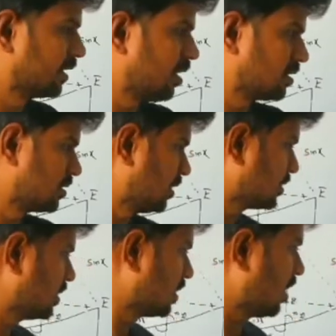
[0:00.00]
get cos
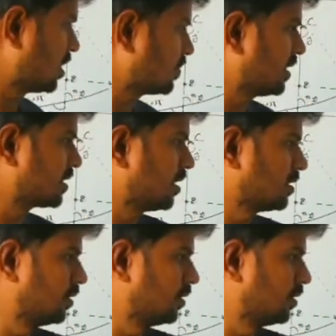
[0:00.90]
cos minus cos,